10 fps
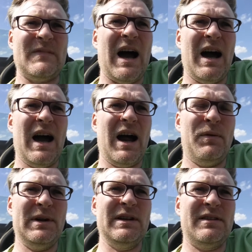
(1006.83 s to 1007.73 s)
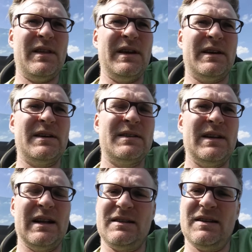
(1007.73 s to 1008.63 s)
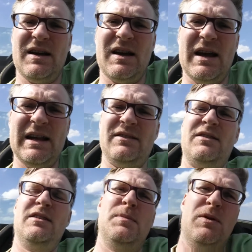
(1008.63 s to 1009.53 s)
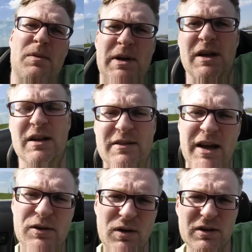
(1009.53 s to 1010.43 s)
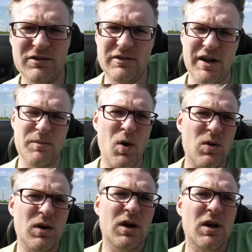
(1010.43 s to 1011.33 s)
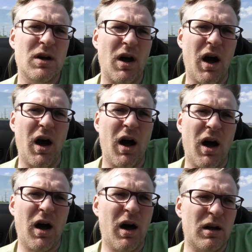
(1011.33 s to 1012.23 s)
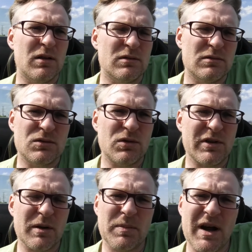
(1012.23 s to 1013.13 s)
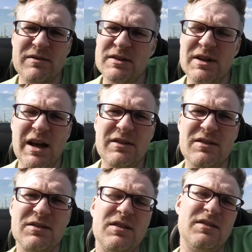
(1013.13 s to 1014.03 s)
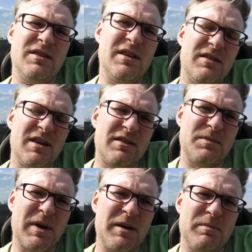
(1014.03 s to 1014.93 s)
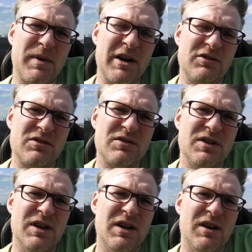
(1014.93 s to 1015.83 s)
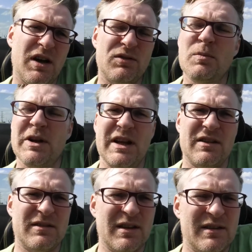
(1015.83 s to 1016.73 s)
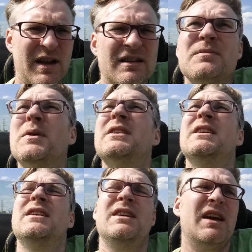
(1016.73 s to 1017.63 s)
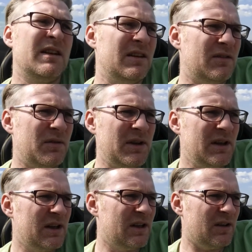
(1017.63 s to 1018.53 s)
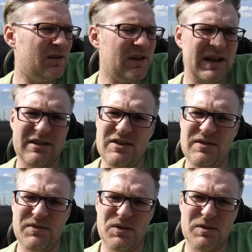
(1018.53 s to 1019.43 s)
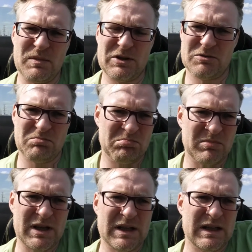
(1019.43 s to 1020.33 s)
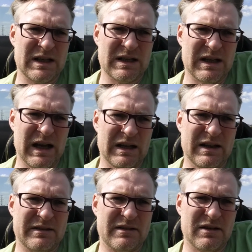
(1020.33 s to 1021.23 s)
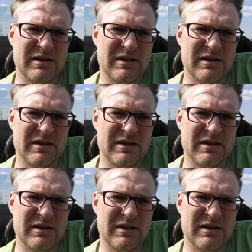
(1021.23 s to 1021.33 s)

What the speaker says: I really think that NXT is becoming a technology demo to sell private licenses. That's my impression. Somebody else said that, Muddy83, on the NXT forum, but that's